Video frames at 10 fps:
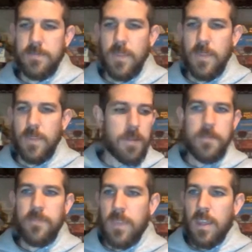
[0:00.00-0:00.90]
Okay?
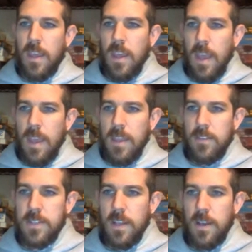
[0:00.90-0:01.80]
And
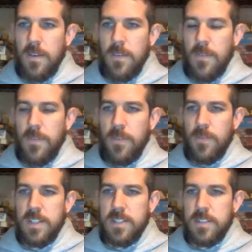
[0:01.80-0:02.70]
there's a few
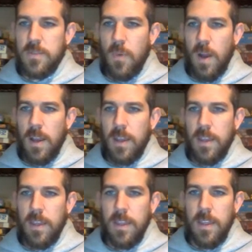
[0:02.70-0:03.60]
reasons
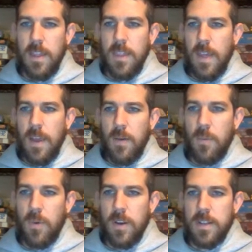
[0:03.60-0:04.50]
why that
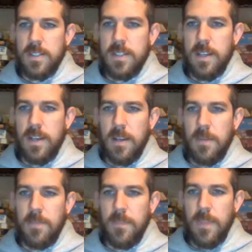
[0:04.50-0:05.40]
works.
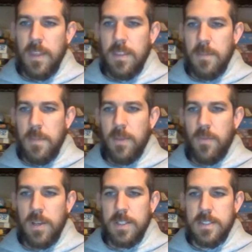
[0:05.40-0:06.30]
The
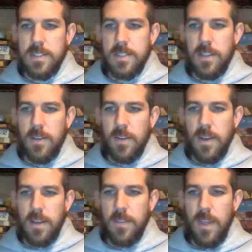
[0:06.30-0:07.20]
main one is,
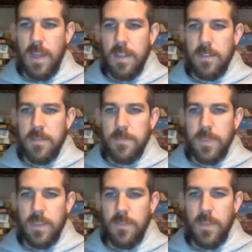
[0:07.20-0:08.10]
kind of that
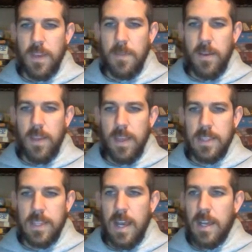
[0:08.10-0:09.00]
if you think about a
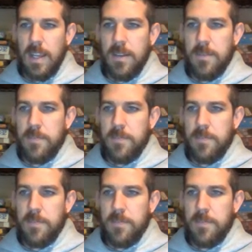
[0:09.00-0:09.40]
line